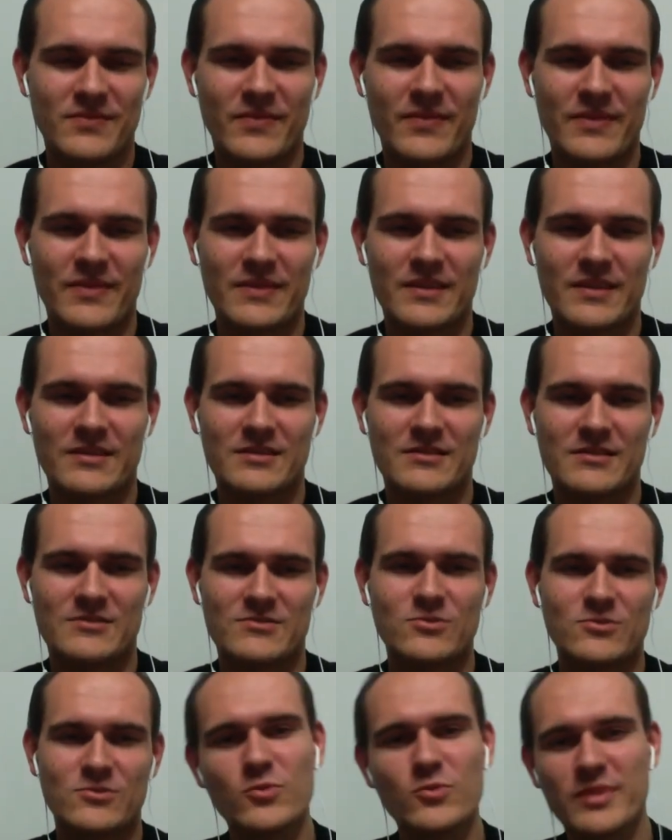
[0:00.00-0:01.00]

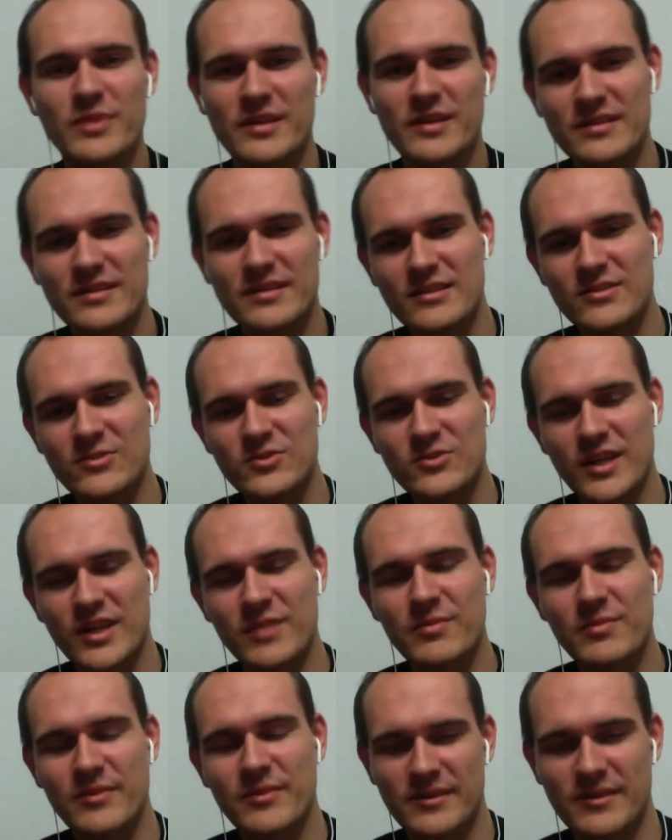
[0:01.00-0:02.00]
rude
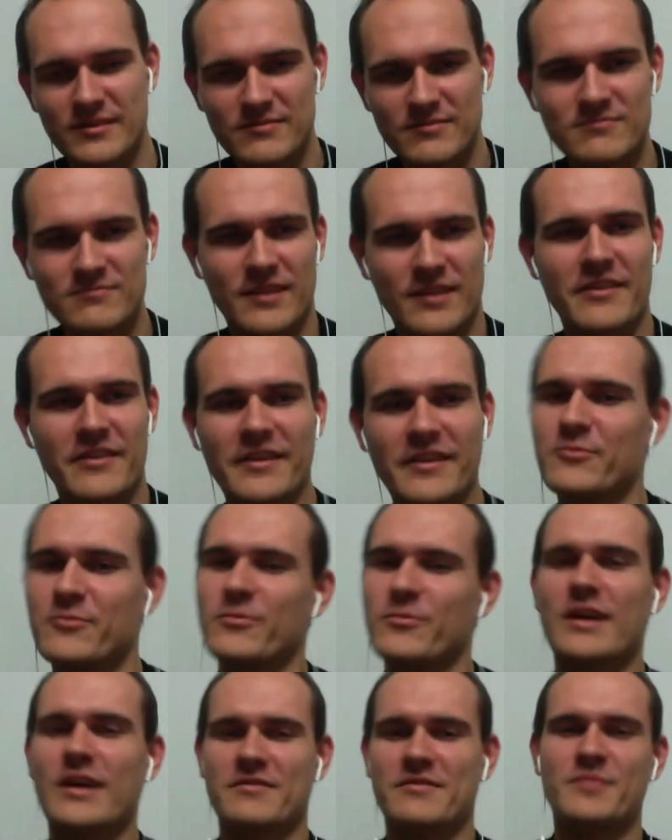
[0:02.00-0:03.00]
but I think
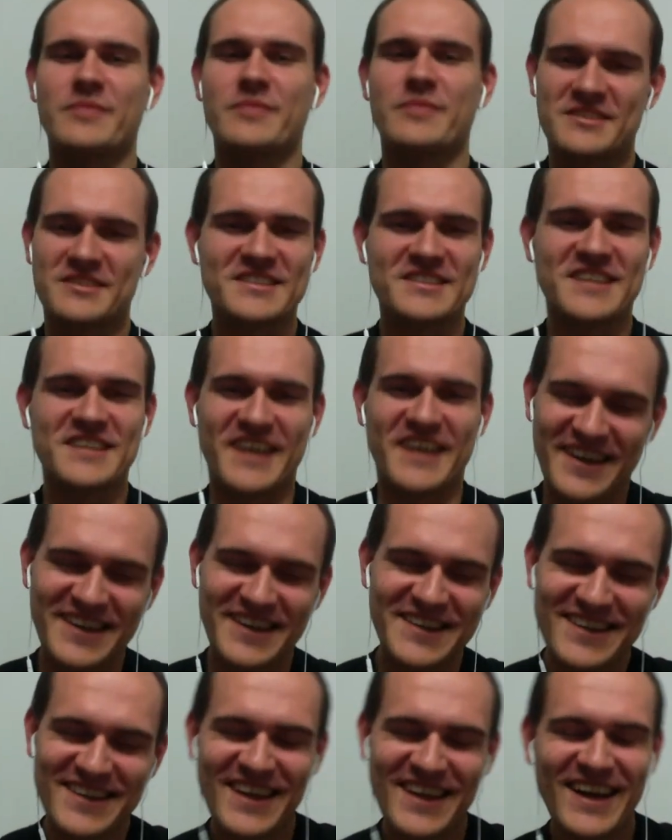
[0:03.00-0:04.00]
we have the best design.
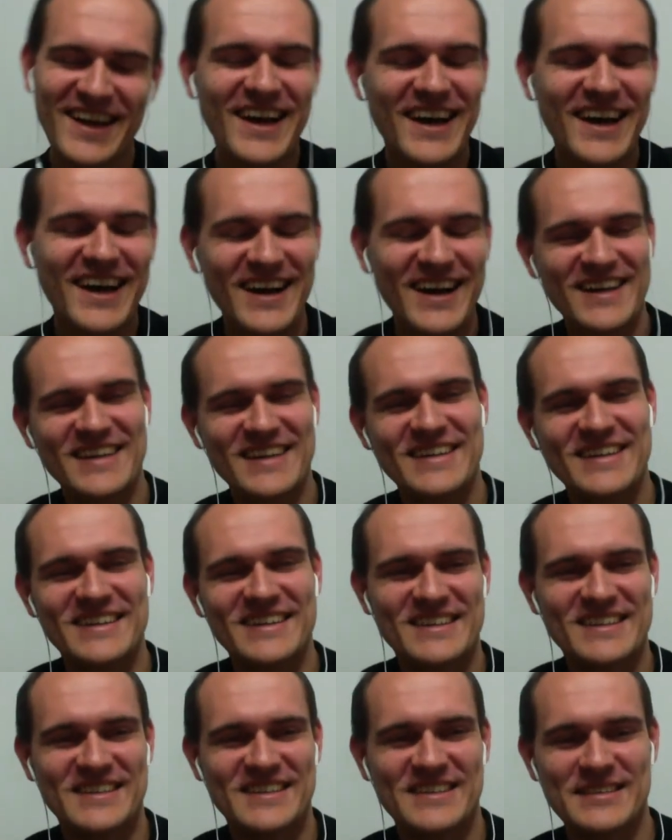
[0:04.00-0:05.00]

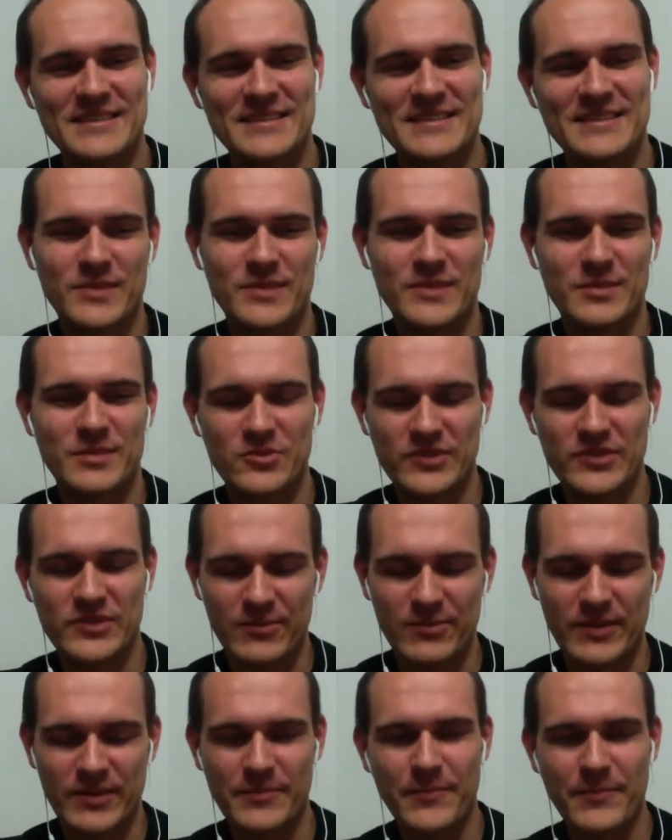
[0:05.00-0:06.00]
The most clean
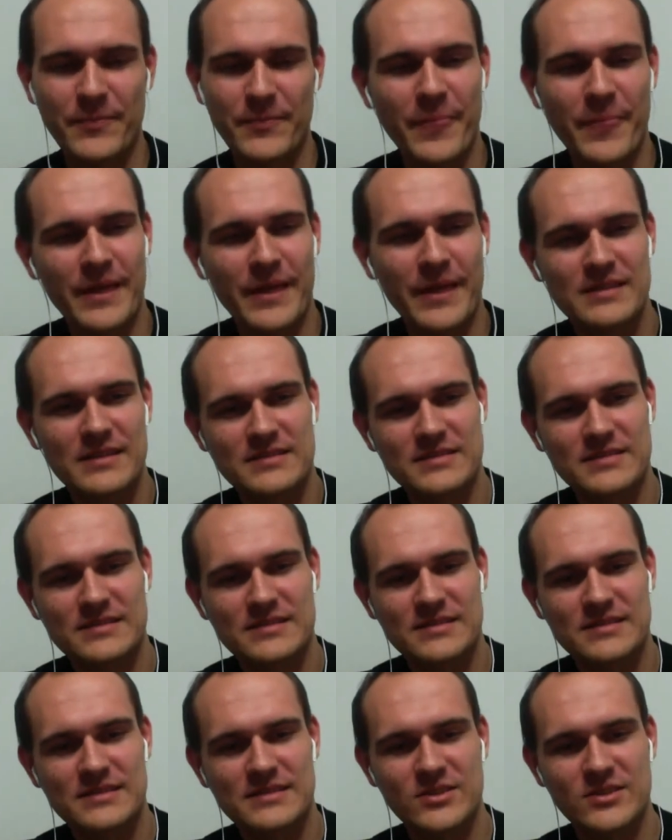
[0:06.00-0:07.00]
one.
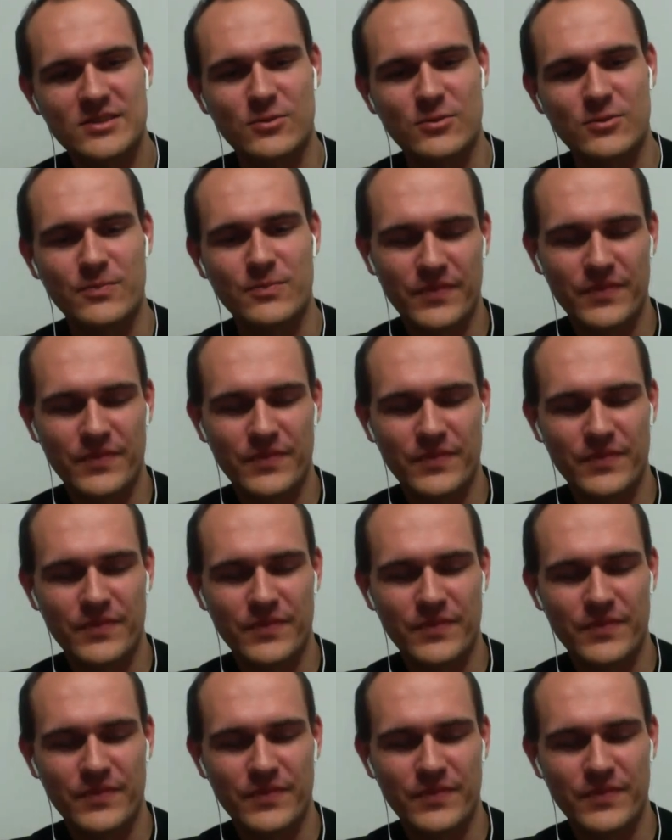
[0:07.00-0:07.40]
So